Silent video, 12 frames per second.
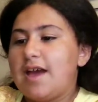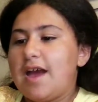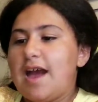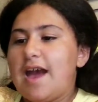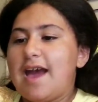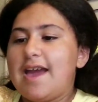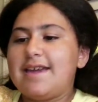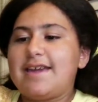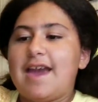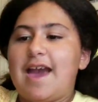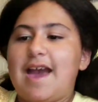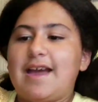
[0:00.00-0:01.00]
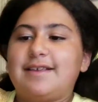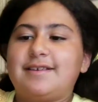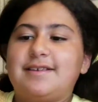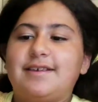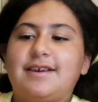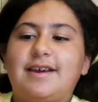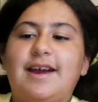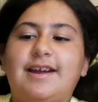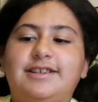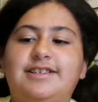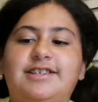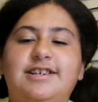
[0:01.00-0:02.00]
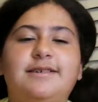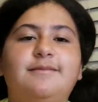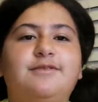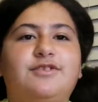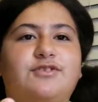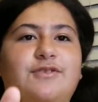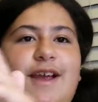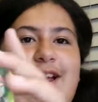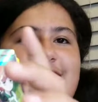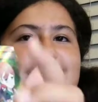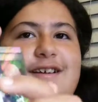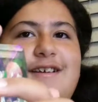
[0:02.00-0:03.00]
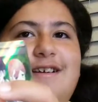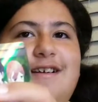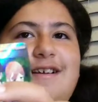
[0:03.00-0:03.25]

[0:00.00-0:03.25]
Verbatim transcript: I got a gym trainer.